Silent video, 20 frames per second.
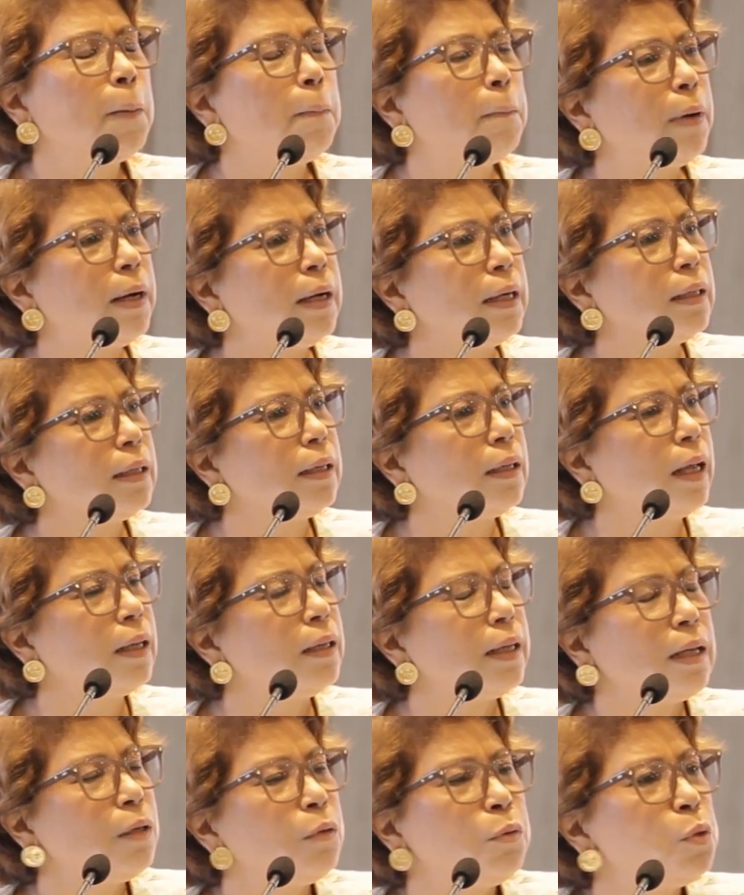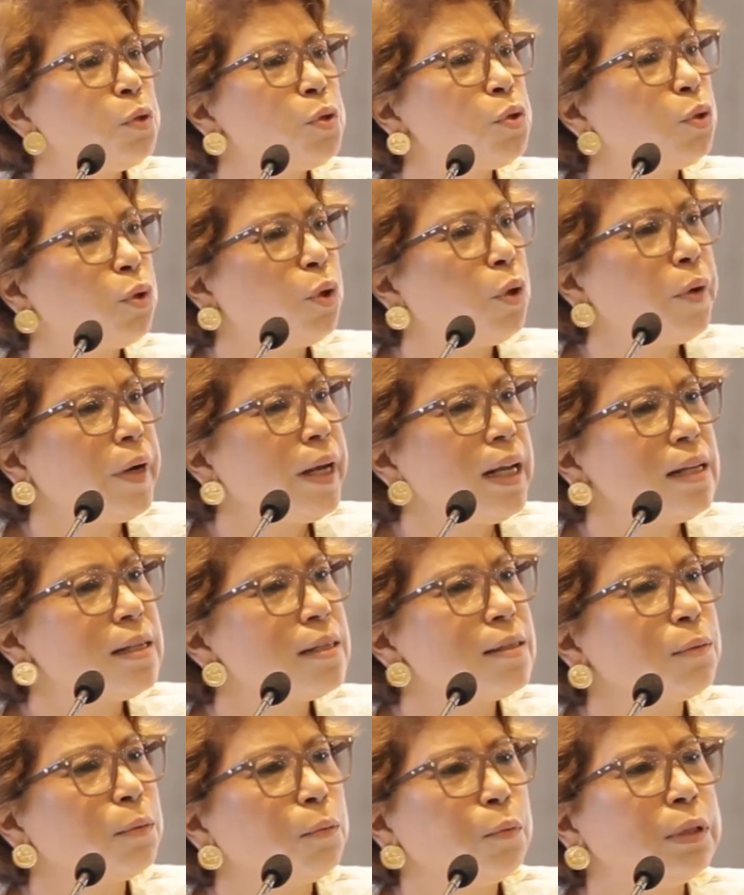but, and, and whose
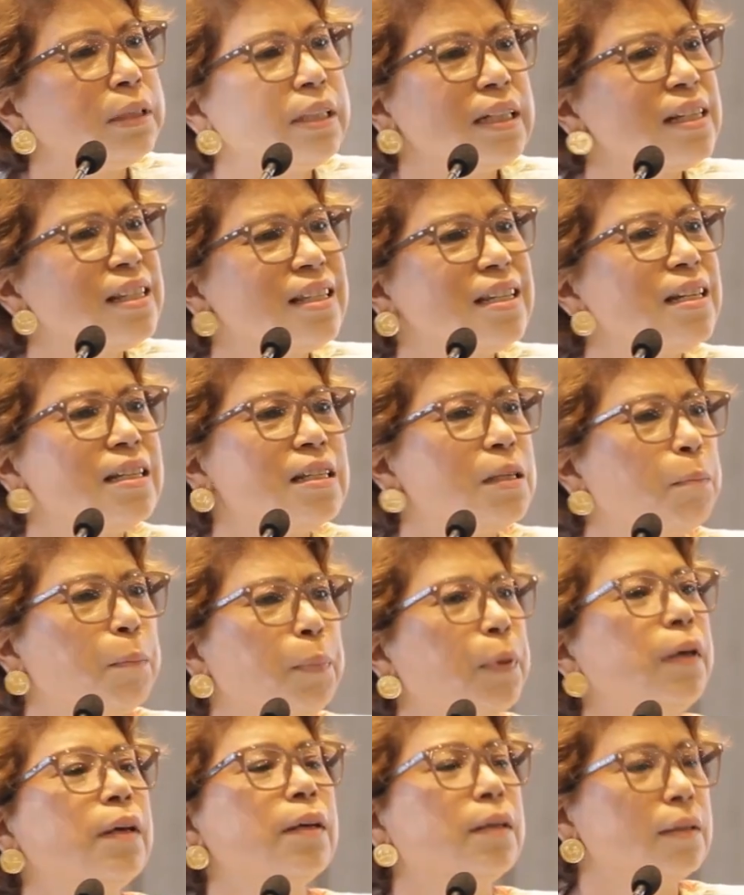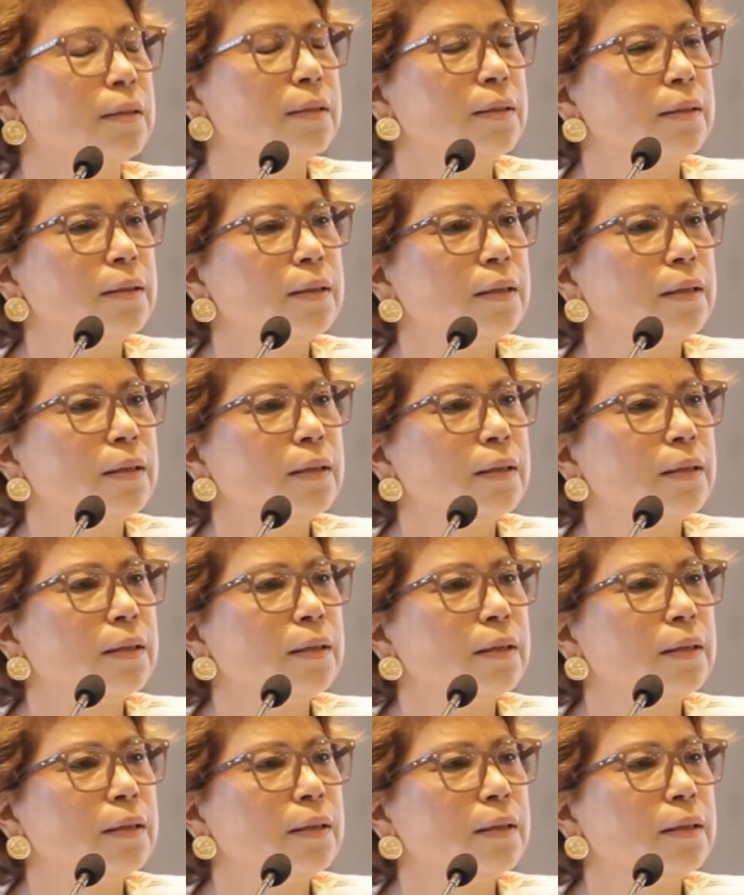stories will just disappear